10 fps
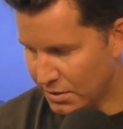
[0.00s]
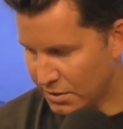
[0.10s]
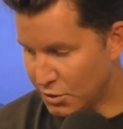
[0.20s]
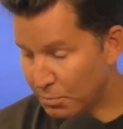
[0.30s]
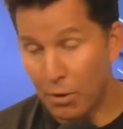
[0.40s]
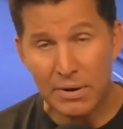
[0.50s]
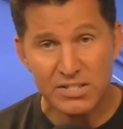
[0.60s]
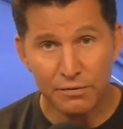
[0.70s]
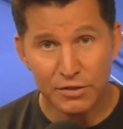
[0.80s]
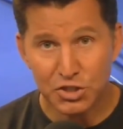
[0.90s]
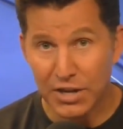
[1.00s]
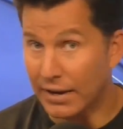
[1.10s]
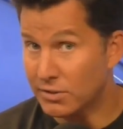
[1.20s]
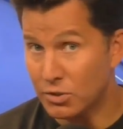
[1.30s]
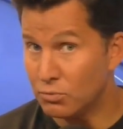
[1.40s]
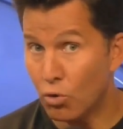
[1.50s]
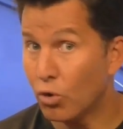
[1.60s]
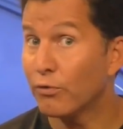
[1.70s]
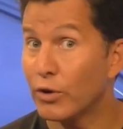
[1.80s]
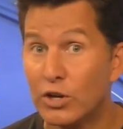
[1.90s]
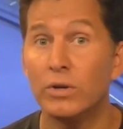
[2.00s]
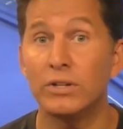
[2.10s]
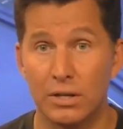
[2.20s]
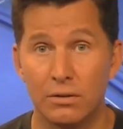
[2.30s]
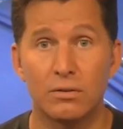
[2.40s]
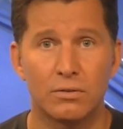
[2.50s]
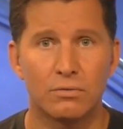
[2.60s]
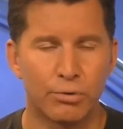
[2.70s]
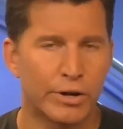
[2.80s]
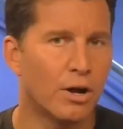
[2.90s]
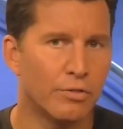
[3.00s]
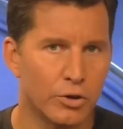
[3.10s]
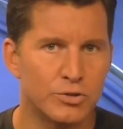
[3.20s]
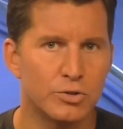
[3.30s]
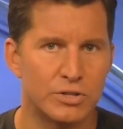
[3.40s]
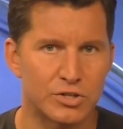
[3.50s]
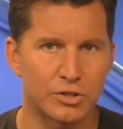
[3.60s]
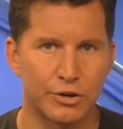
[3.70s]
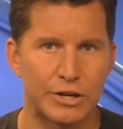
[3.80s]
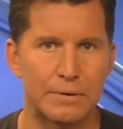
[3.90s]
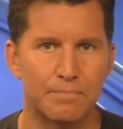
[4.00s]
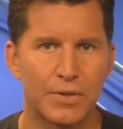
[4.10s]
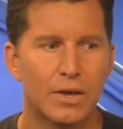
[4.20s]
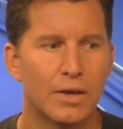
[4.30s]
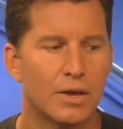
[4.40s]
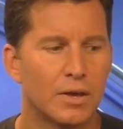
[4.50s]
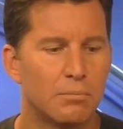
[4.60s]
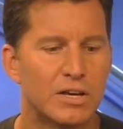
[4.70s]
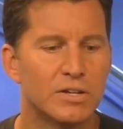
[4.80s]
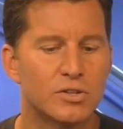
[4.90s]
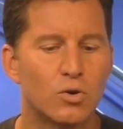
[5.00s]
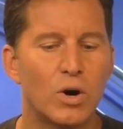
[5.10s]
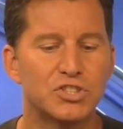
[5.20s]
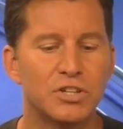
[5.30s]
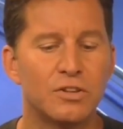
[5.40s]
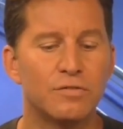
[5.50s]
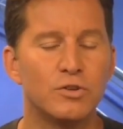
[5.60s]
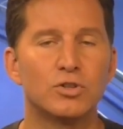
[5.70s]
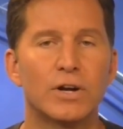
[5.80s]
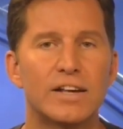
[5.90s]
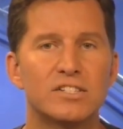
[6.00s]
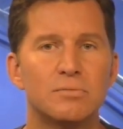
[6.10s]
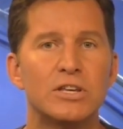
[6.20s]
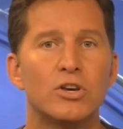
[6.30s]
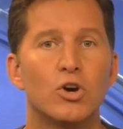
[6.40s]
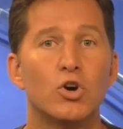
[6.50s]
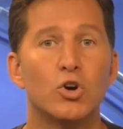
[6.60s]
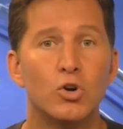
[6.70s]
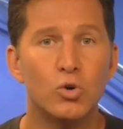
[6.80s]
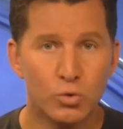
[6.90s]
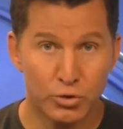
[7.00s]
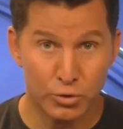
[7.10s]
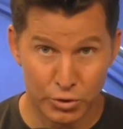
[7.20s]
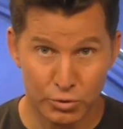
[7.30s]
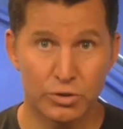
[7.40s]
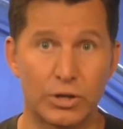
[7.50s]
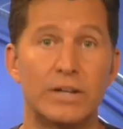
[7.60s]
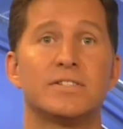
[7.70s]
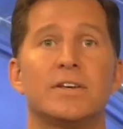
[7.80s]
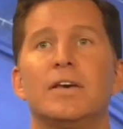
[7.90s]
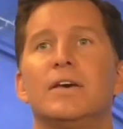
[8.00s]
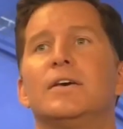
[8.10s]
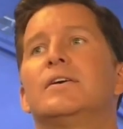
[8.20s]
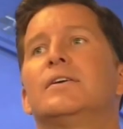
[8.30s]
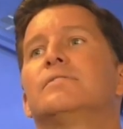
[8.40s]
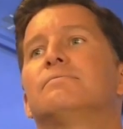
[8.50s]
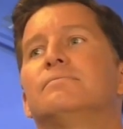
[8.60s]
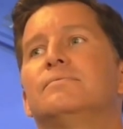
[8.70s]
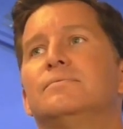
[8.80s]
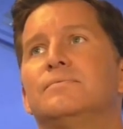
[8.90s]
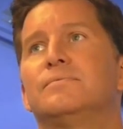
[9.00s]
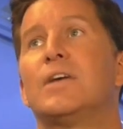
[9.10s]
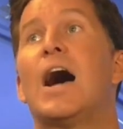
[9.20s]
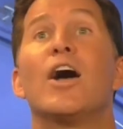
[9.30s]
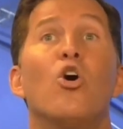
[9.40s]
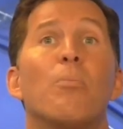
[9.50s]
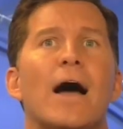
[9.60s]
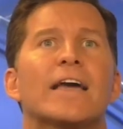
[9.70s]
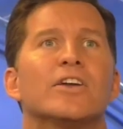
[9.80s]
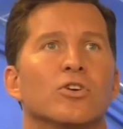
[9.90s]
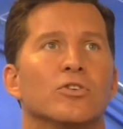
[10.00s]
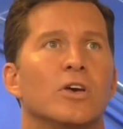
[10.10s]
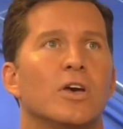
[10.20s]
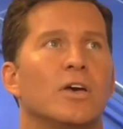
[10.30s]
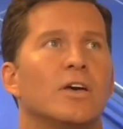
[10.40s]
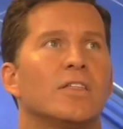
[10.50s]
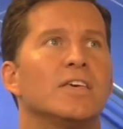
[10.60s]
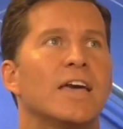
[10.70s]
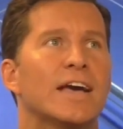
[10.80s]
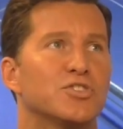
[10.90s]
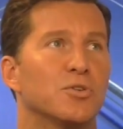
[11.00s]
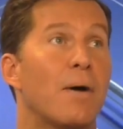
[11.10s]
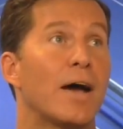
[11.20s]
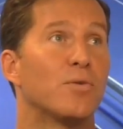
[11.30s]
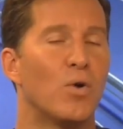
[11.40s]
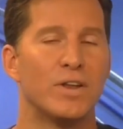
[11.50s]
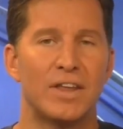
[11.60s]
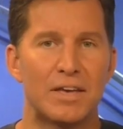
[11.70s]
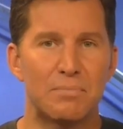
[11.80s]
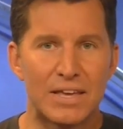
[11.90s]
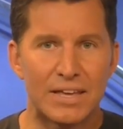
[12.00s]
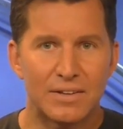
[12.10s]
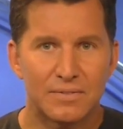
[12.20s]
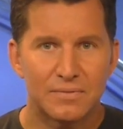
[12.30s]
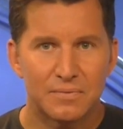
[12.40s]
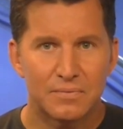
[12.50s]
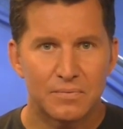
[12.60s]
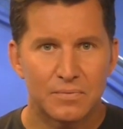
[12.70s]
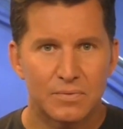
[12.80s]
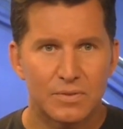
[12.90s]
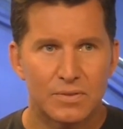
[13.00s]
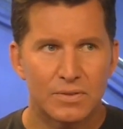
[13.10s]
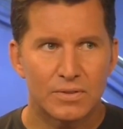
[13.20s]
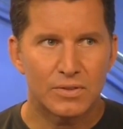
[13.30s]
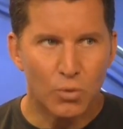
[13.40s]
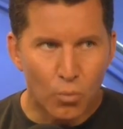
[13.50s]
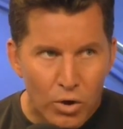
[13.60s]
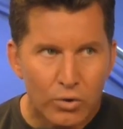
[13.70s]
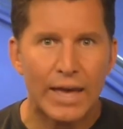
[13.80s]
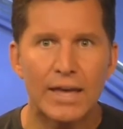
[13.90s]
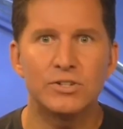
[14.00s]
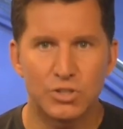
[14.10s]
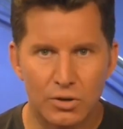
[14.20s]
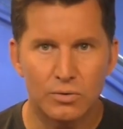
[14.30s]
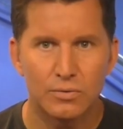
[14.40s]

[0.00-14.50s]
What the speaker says: to put myself in check, to more frequently bring on those who disagree. Because the question in the future has to be, who do you trust? I hope I can earn. The answer might one day be The Will Cain Show.